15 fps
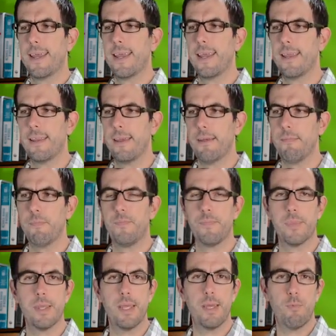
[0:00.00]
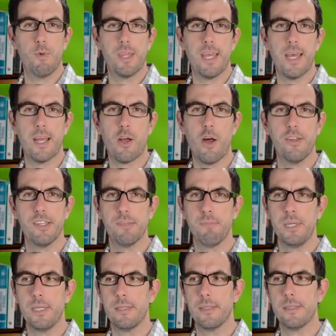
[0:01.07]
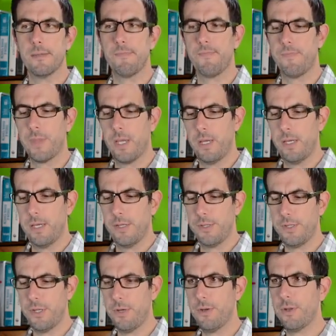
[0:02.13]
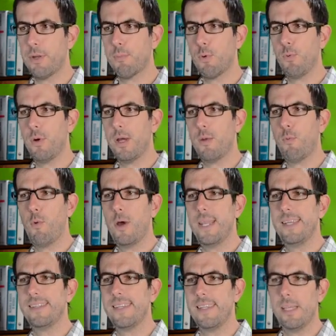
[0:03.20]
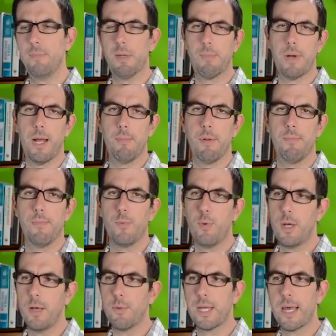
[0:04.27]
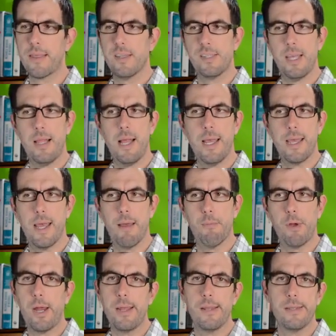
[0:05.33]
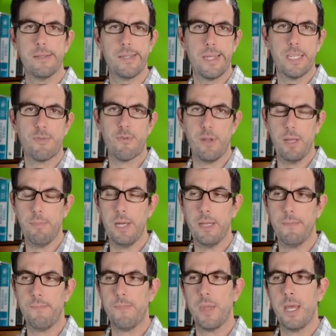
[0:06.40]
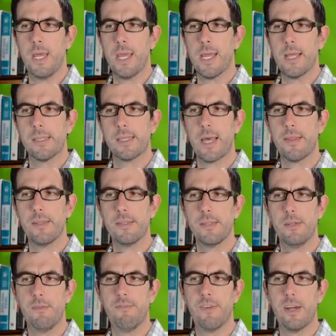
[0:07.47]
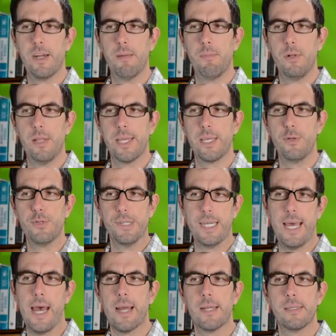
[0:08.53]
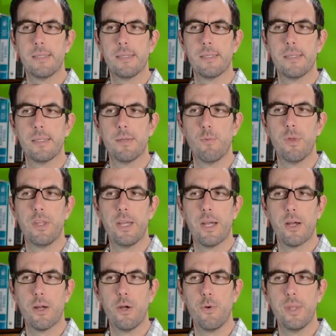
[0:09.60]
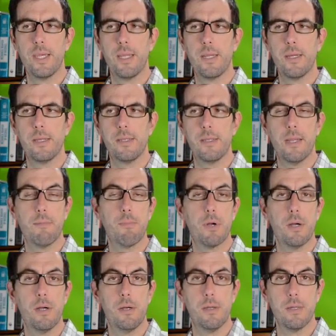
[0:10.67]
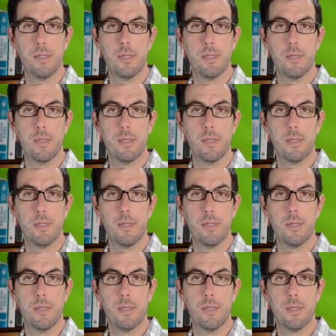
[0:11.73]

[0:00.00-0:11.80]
And, um, and what the heck all this means. So number one, what is a limit problem? Well, we got this LIM, right? Stands for limit. It's got this little variable, like usually x, with an arrow and then a number.